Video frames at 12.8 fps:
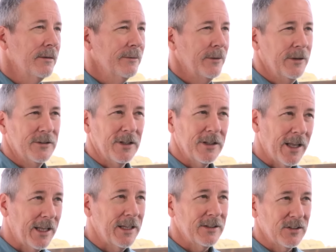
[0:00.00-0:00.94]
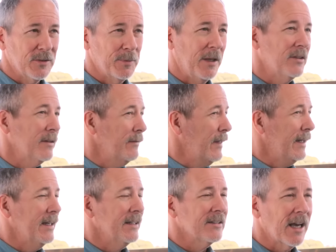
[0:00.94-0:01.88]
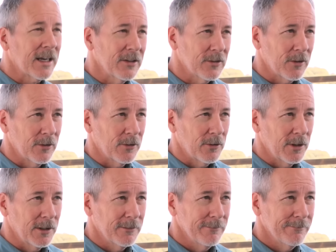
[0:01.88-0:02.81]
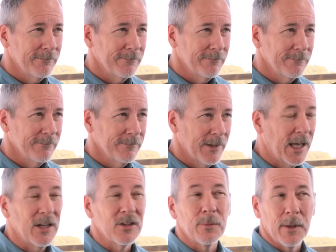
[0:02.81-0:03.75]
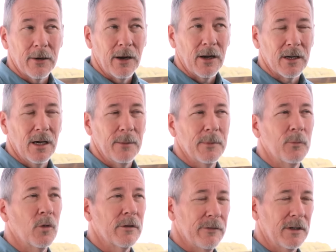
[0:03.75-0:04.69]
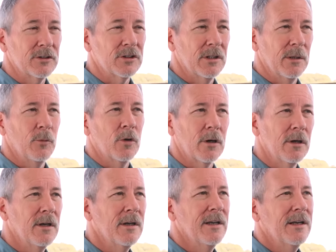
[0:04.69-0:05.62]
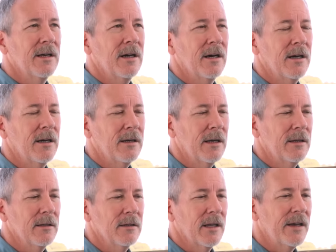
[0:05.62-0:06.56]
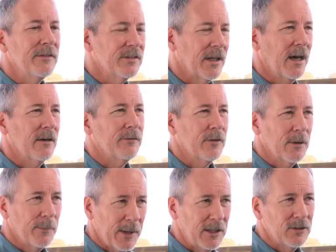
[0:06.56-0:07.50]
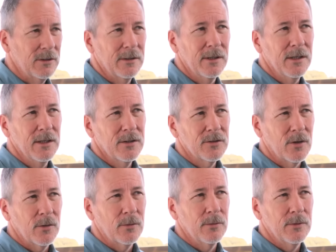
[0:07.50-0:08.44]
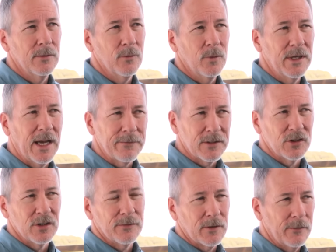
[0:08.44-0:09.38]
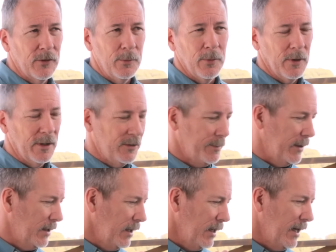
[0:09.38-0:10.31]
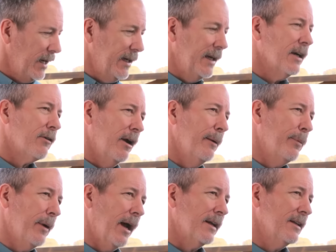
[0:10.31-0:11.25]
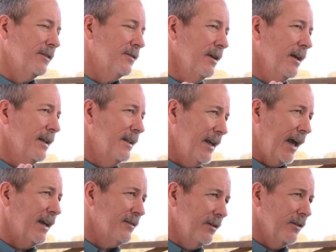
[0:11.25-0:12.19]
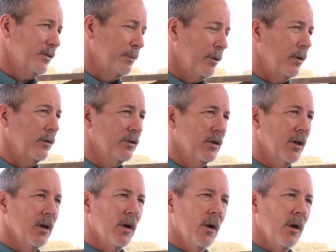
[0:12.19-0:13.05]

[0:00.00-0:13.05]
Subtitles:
Well, it's a lot less expensive than the second surgery. And it's a better outcome and more function and more lifestyle for the patient. So we have to shift our viewpoints. But an integrated practice takes this approach.